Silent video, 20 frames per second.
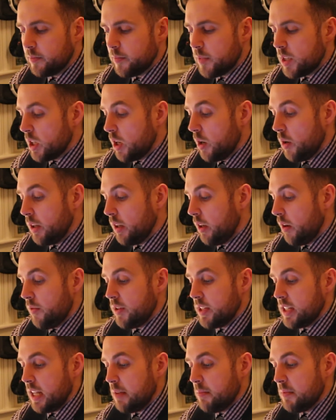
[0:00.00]
So I don't know if
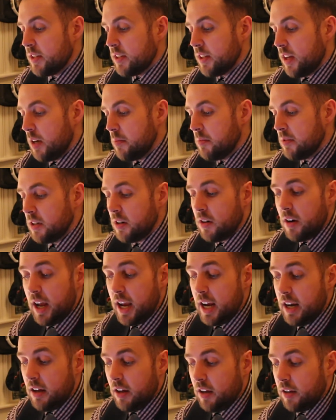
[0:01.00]
his name is Simon or
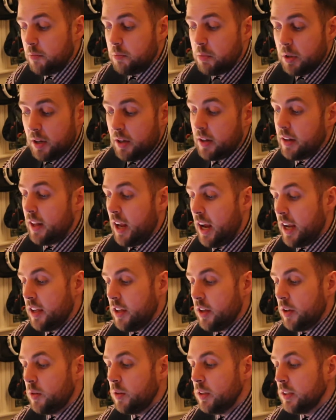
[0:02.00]
Anon, but thank
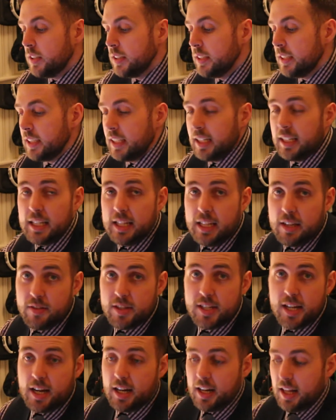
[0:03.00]
you. He didn't give a
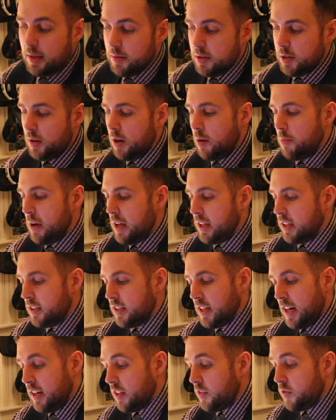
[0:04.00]
second name, so I don't mind
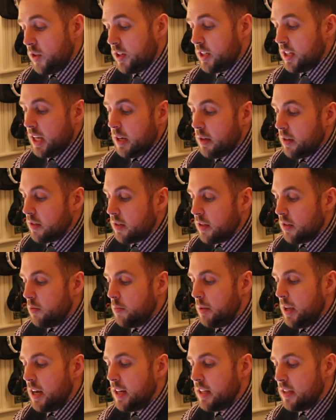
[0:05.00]
saying his first name, because there could
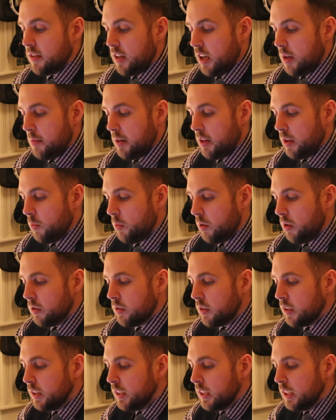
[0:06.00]
be any Simon in the world.